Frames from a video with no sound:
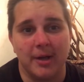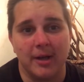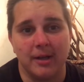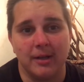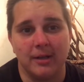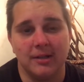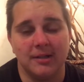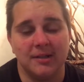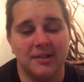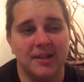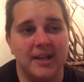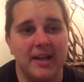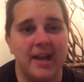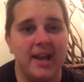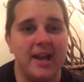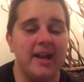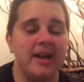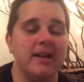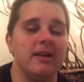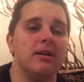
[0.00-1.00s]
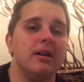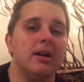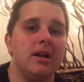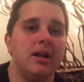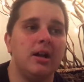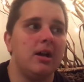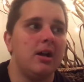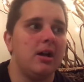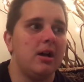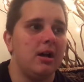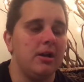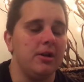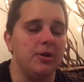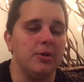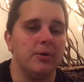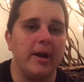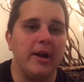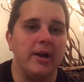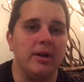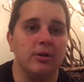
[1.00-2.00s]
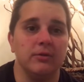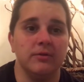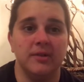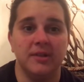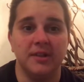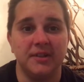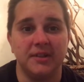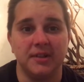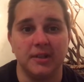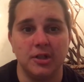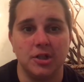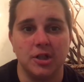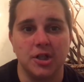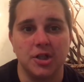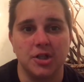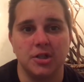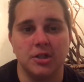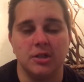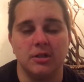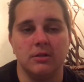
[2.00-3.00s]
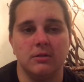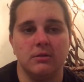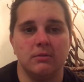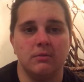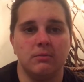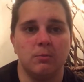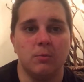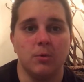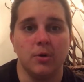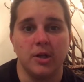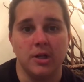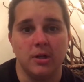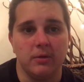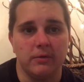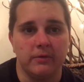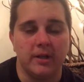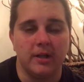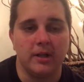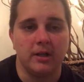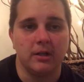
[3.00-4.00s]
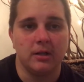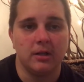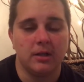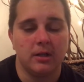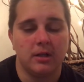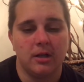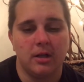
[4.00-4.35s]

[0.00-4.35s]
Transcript: about it and say, hey, I heard this suggestion, what do you think?